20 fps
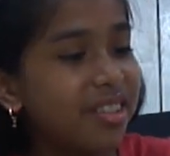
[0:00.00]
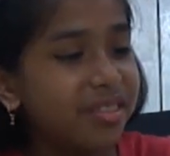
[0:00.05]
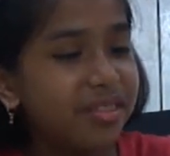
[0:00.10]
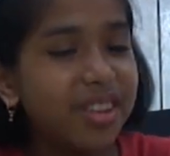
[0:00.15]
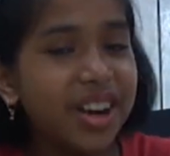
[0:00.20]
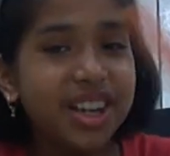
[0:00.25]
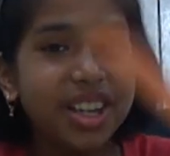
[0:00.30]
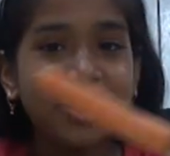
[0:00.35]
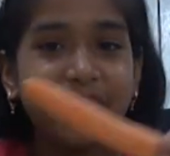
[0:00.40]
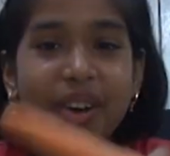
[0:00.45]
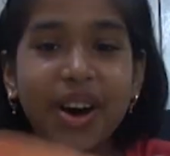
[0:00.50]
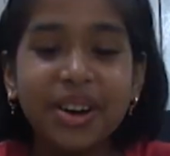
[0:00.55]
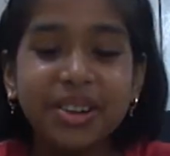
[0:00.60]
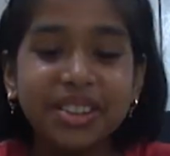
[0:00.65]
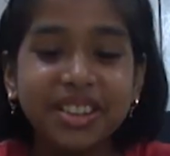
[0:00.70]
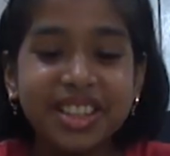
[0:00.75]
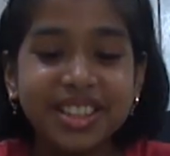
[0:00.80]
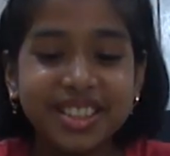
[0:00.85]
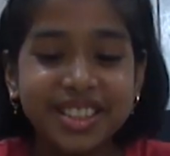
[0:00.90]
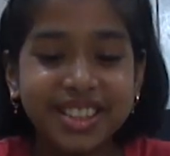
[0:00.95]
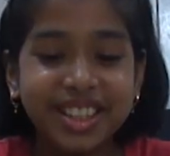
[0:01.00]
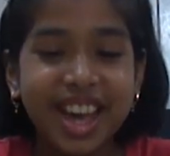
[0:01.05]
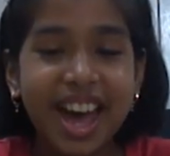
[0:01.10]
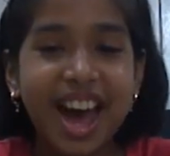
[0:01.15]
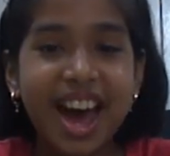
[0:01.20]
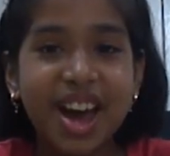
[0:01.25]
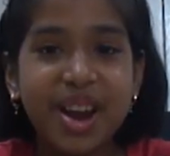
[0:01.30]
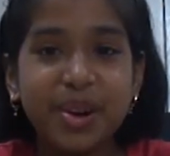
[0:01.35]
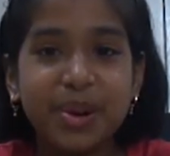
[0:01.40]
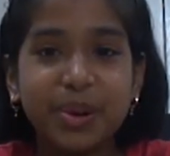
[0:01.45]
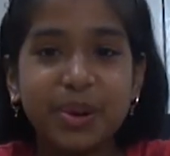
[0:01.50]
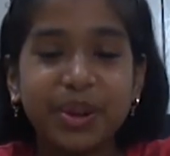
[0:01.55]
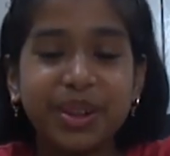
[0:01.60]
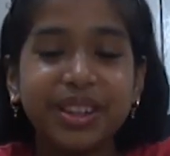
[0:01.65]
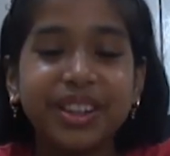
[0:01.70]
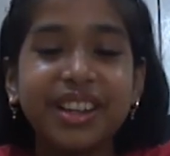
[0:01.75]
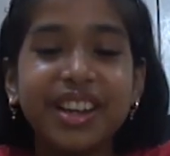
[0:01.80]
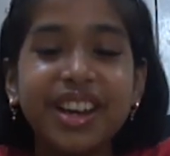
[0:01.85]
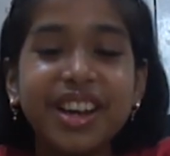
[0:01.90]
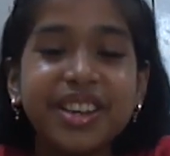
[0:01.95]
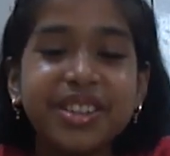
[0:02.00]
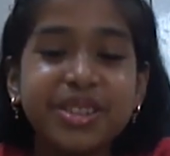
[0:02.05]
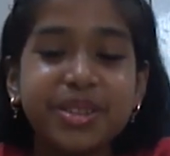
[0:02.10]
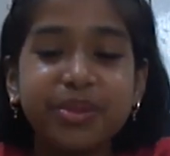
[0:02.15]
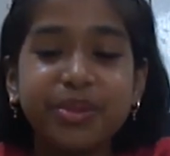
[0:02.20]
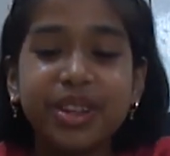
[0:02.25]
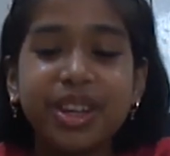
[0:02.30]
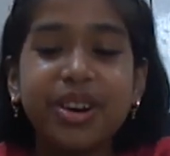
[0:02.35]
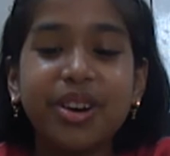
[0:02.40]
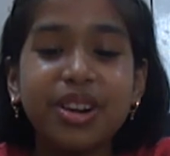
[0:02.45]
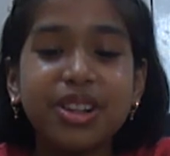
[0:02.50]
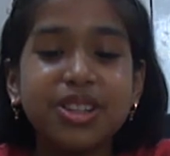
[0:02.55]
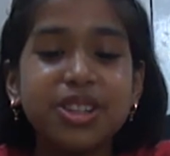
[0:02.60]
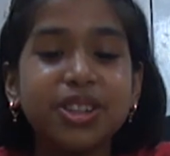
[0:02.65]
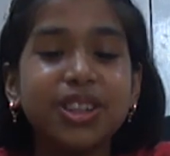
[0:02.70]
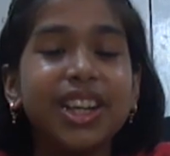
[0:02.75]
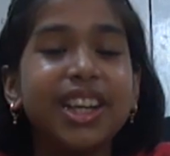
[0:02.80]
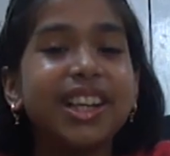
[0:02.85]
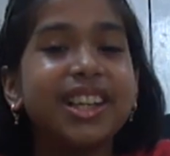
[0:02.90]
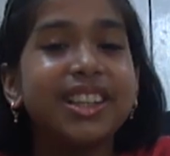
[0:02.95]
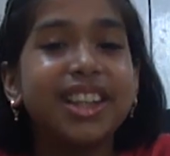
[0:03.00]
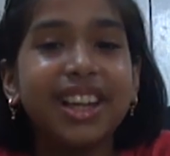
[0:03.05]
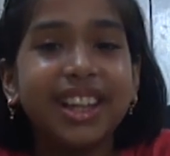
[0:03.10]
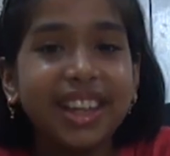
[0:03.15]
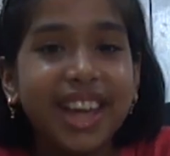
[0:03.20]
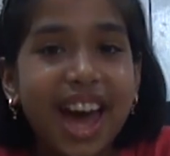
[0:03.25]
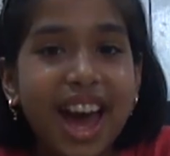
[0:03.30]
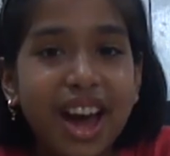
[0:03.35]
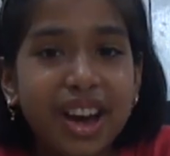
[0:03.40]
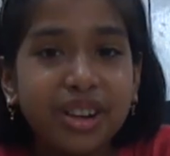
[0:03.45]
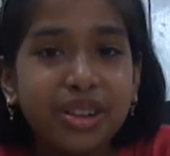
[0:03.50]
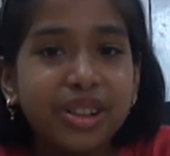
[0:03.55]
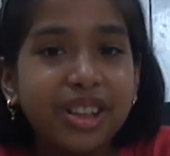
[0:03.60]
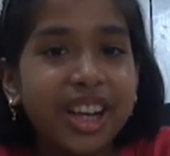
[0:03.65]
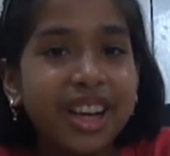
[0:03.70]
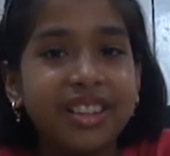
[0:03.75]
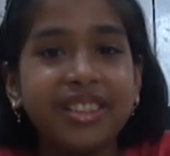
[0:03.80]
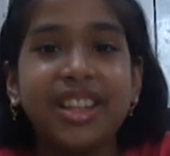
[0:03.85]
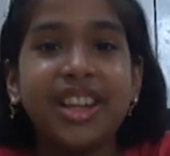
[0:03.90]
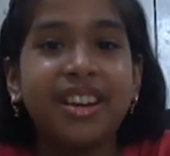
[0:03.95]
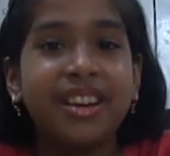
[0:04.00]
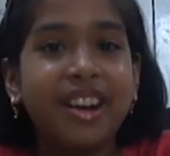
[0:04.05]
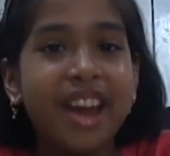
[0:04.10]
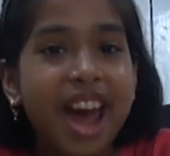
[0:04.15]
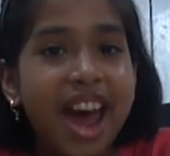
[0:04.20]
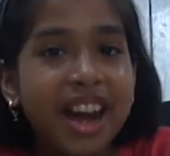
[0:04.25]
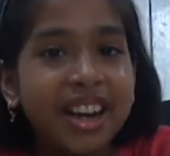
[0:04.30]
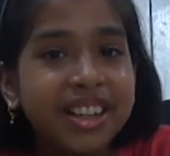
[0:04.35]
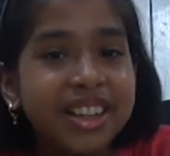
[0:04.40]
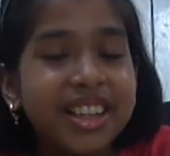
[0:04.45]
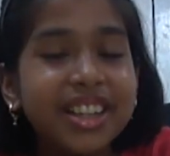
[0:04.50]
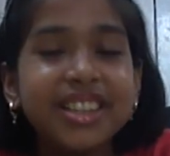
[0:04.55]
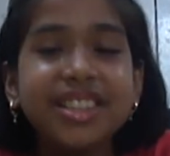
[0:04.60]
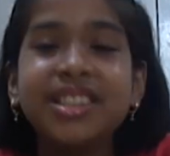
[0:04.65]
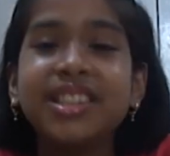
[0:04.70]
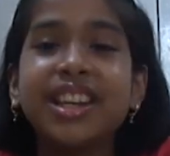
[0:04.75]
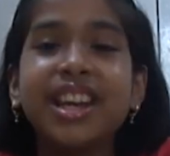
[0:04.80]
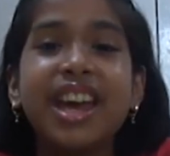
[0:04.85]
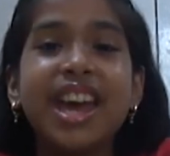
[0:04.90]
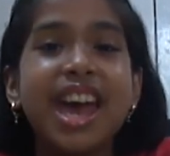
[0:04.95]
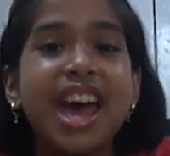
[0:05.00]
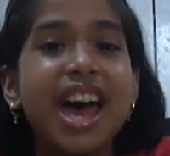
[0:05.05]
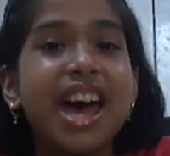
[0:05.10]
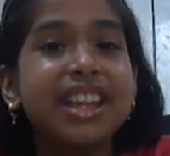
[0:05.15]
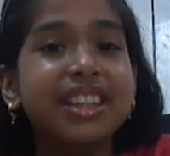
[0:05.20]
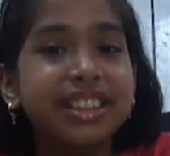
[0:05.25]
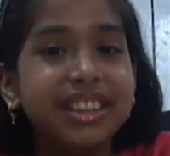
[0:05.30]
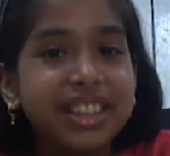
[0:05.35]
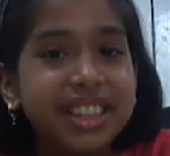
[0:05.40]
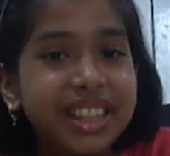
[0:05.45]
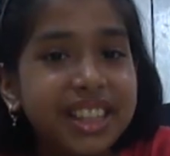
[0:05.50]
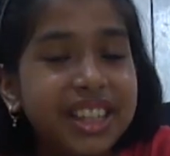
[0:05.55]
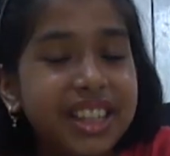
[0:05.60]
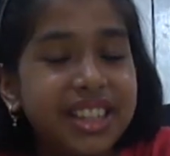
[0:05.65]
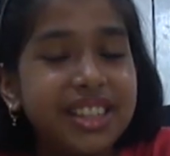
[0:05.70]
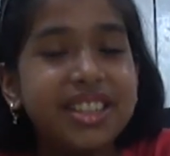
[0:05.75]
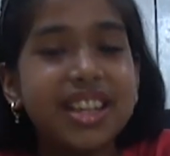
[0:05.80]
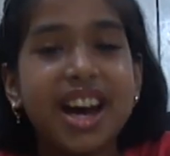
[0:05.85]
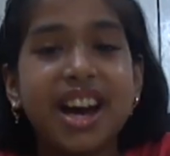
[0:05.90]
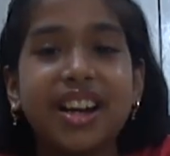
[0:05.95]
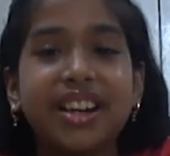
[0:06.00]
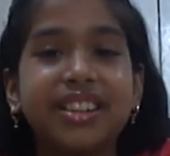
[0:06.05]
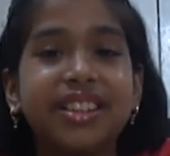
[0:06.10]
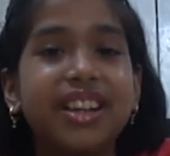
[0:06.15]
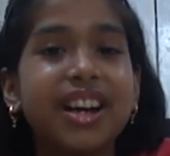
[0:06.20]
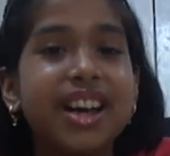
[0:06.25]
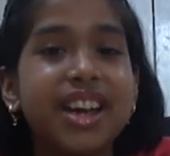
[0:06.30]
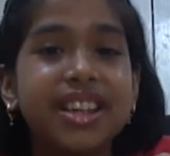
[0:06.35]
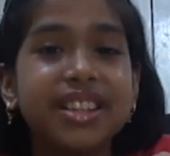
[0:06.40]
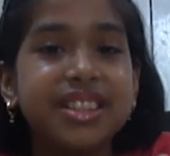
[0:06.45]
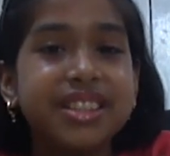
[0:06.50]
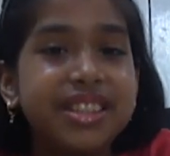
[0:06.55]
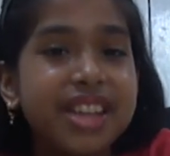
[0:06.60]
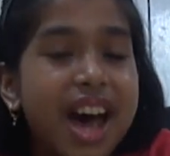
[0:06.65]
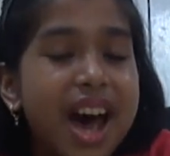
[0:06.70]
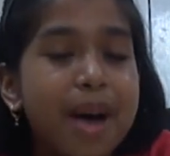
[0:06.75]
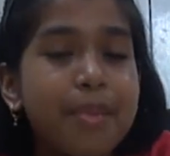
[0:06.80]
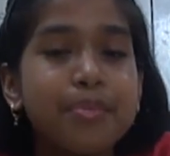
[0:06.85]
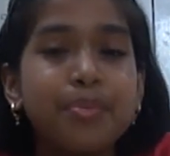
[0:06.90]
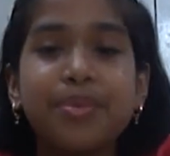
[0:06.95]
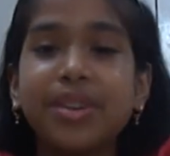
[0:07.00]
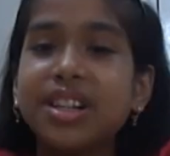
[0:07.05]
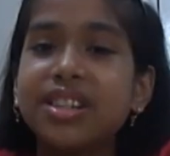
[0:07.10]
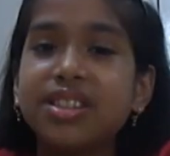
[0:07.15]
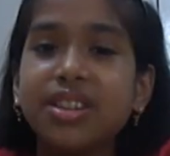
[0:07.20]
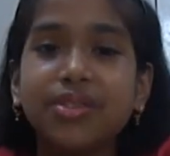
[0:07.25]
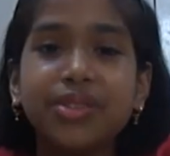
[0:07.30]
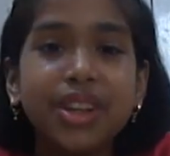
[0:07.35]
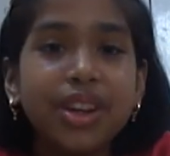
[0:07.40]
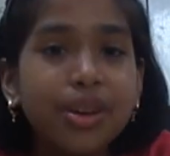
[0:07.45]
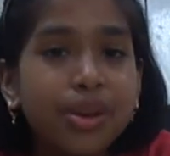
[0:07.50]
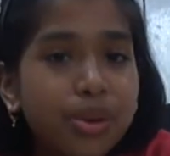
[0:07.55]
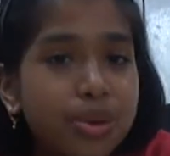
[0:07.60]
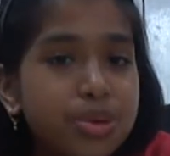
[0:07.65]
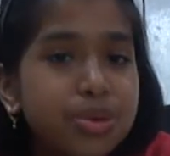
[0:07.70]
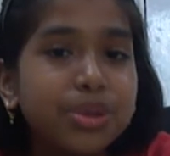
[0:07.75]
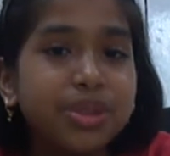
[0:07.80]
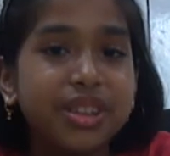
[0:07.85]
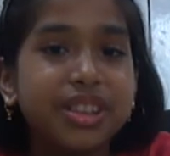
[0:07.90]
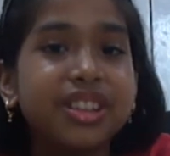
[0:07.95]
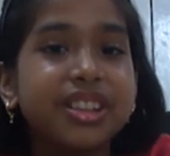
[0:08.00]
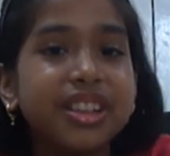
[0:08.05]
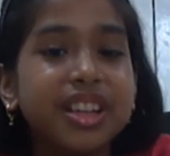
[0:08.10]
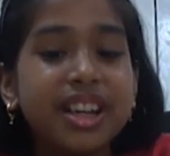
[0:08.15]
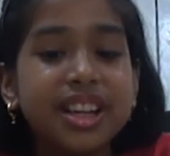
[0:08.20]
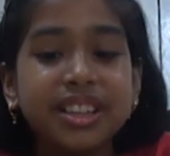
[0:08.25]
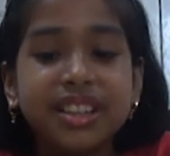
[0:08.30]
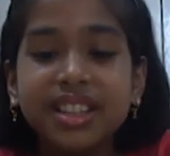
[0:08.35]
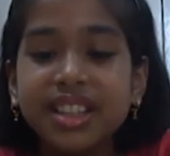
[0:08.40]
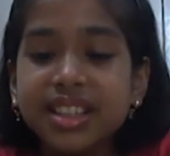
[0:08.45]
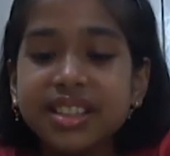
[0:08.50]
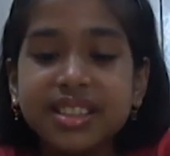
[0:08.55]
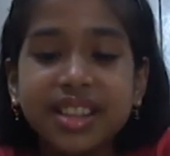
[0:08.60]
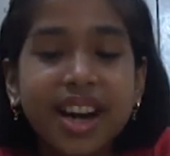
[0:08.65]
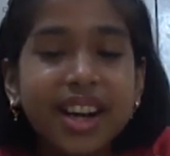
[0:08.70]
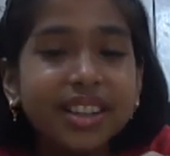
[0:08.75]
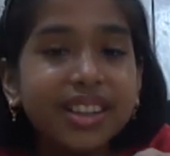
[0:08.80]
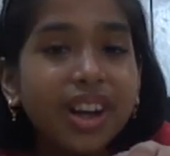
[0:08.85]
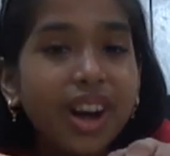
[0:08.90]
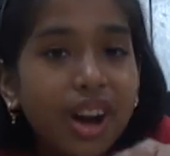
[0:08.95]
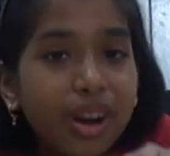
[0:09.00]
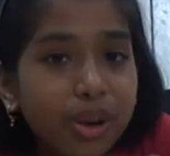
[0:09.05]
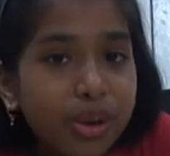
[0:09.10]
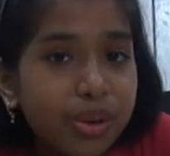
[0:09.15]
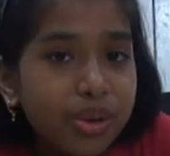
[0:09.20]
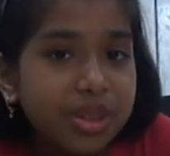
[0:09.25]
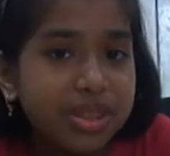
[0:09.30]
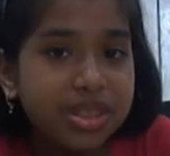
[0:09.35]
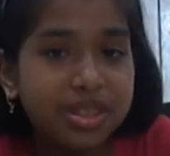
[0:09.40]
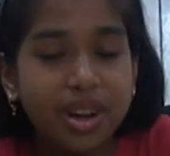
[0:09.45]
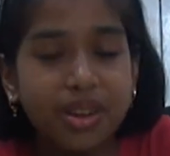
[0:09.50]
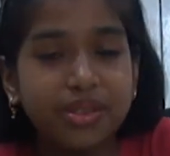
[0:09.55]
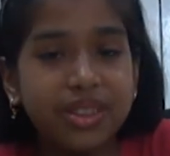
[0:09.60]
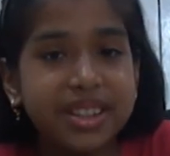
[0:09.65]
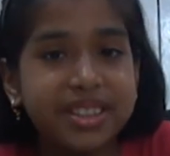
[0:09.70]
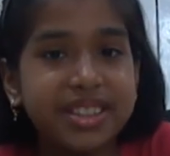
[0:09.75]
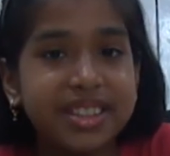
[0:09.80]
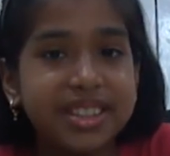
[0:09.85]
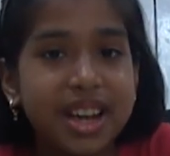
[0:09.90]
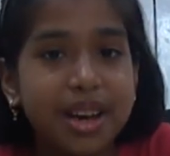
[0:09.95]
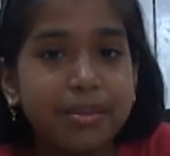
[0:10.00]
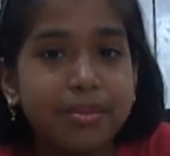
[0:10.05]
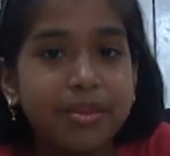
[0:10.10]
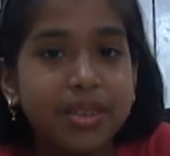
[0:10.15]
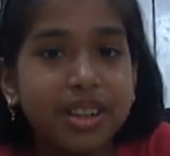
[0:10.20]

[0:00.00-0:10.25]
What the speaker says: What about this carrot? So we also eat the carrot and the radish, and these are the examples of the root. These are the roots of the stem.